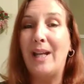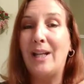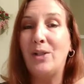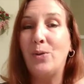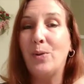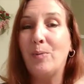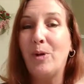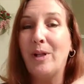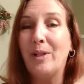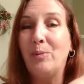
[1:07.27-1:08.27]
and your
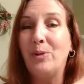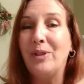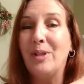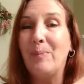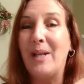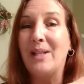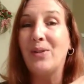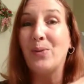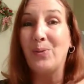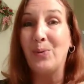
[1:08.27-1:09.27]
product will dispense
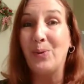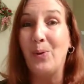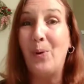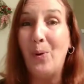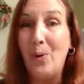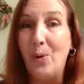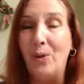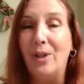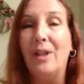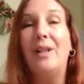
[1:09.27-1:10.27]
through the hole.